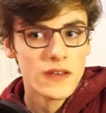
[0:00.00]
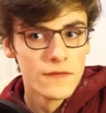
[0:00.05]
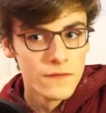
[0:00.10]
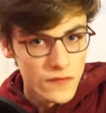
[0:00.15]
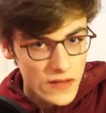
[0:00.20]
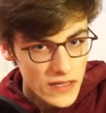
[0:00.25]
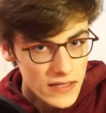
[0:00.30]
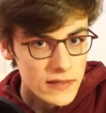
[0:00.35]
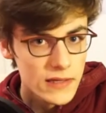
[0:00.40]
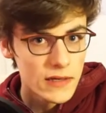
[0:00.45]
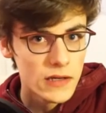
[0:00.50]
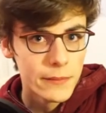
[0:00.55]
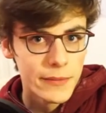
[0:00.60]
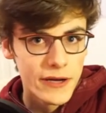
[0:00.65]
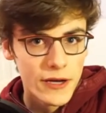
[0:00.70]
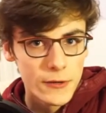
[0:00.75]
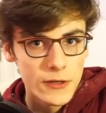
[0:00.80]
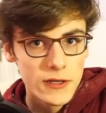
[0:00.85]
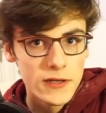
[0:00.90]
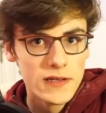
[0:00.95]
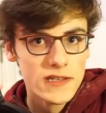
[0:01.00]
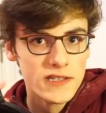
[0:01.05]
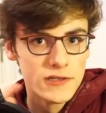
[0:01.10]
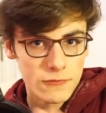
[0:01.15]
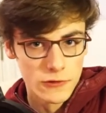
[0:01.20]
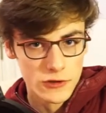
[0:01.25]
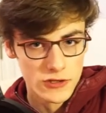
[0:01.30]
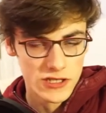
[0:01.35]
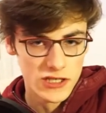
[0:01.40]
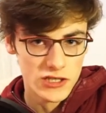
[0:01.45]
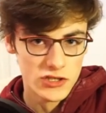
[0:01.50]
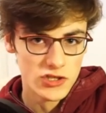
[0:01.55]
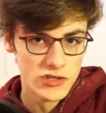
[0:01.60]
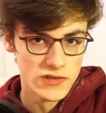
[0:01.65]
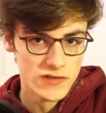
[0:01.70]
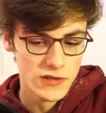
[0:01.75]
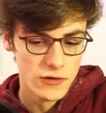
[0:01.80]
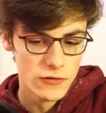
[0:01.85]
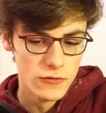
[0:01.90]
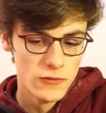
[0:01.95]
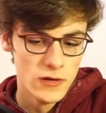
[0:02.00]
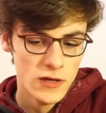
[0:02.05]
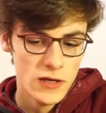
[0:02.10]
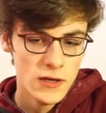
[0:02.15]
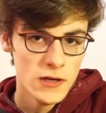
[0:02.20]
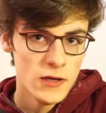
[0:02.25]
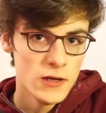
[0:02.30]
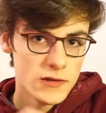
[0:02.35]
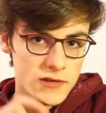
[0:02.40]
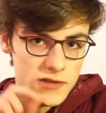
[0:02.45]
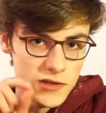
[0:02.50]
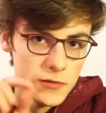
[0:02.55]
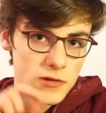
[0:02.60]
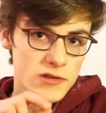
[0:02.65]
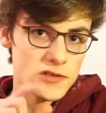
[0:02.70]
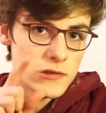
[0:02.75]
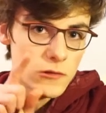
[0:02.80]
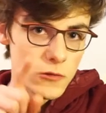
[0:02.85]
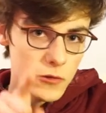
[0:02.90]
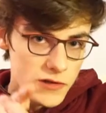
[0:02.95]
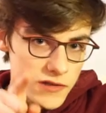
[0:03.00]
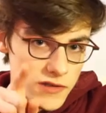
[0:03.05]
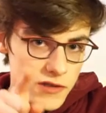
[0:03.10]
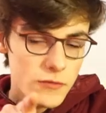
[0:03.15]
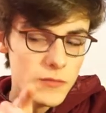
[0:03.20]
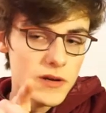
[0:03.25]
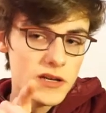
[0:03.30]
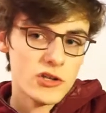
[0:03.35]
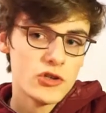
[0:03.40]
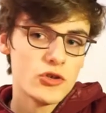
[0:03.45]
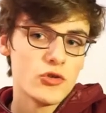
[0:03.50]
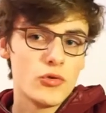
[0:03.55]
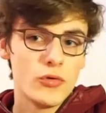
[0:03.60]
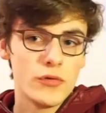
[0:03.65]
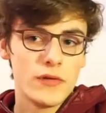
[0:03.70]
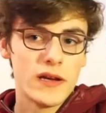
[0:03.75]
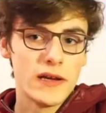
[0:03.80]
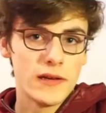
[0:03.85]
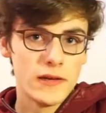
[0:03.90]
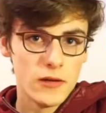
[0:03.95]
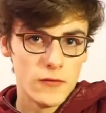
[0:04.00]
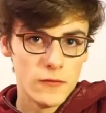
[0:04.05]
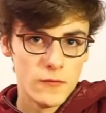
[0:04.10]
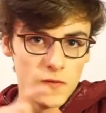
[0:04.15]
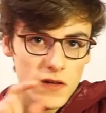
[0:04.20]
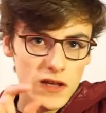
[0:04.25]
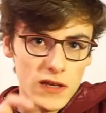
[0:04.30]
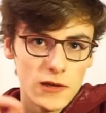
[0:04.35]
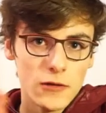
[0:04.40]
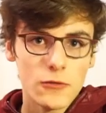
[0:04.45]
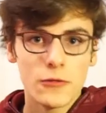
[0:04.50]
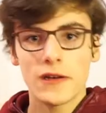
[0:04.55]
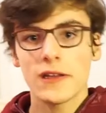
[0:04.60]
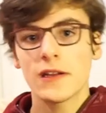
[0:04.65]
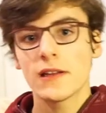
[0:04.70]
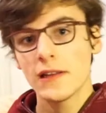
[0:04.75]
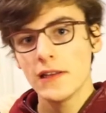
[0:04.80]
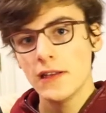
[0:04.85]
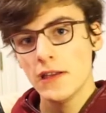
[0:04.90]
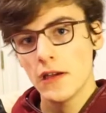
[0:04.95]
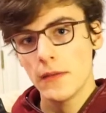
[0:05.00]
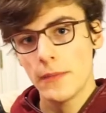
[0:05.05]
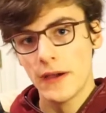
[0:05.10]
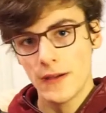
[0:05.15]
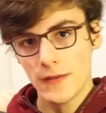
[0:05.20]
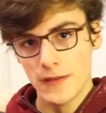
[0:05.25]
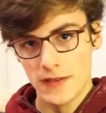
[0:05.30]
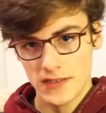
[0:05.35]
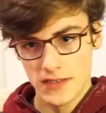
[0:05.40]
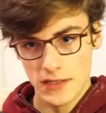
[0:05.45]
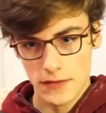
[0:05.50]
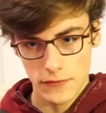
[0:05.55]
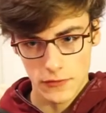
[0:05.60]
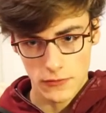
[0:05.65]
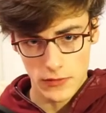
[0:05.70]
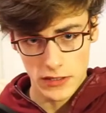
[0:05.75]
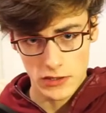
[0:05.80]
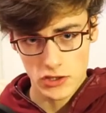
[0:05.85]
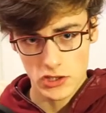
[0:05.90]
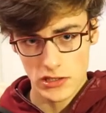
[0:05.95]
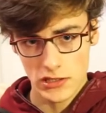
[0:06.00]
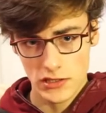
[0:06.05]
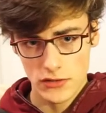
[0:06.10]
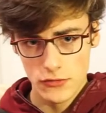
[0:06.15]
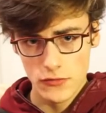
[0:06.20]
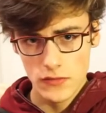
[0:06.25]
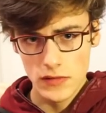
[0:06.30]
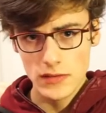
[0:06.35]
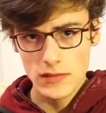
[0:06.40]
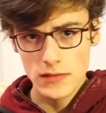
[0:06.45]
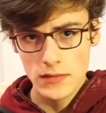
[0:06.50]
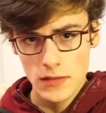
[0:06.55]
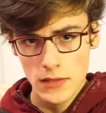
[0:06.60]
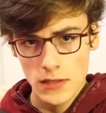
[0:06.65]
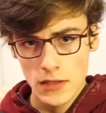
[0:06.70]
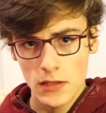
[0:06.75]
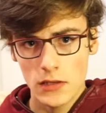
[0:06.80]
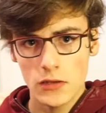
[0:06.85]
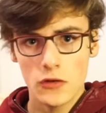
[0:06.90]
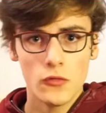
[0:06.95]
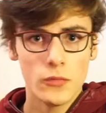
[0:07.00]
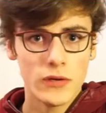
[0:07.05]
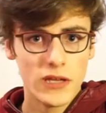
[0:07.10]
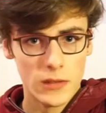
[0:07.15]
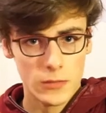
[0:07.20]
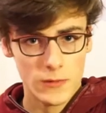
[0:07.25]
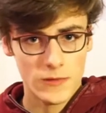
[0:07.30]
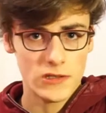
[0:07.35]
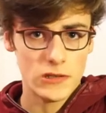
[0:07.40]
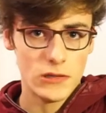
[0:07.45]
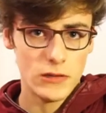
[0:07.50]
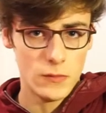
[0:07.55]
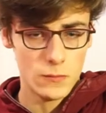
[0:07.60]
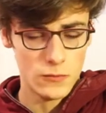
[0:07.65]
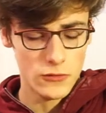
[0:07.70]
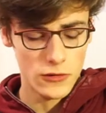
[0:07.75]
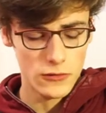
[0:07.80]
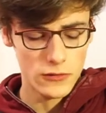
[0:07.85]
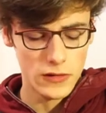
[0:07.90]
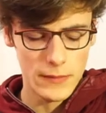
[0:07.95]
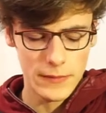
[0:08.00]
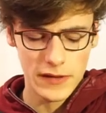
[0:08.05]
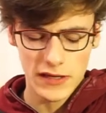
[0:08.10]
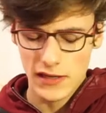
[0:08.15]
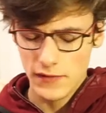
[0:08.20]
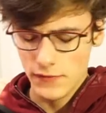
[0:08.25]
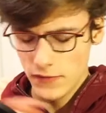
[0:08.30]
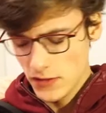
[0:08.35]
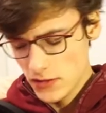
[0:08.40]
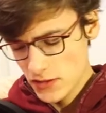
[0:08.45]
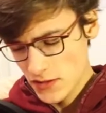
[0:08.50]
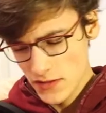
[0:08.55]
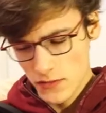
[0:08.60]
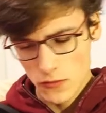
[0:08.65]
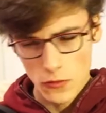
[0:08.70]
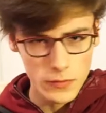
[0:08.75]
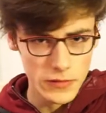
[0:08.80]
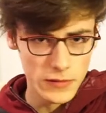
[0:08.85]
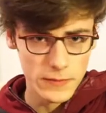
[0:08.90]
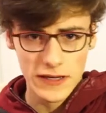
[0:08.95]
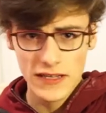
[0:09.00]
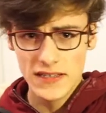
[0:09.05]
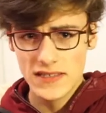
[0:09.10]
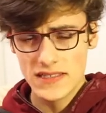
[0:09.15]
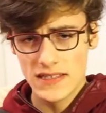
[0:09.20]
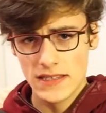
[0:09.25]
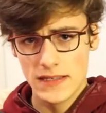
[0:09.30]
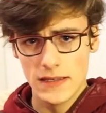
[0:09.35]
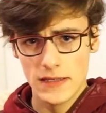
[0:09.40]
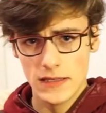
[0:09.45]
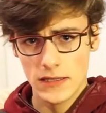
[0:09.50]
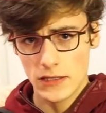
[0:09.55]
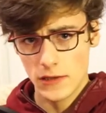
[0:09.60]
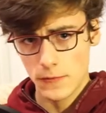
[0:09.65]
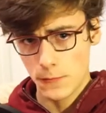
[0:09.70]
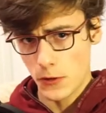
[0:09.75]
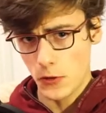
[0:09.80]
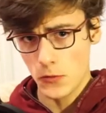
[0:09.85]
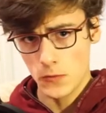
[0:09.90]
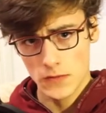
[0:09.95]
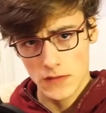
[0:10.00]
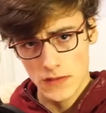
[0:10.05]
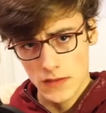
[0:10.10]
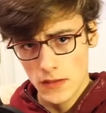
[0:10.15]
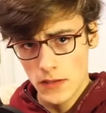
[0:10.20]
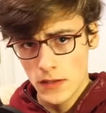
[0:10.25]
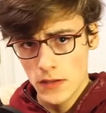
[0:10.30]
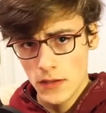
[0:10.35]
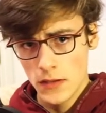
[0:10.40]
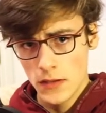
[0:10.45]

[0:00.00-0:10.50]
The thinking about it is what teaches you. So as long as you make sure that you think critically about the stuff you're actually doing, you'll be able to learn programming. If you just copy-paste it, you won't.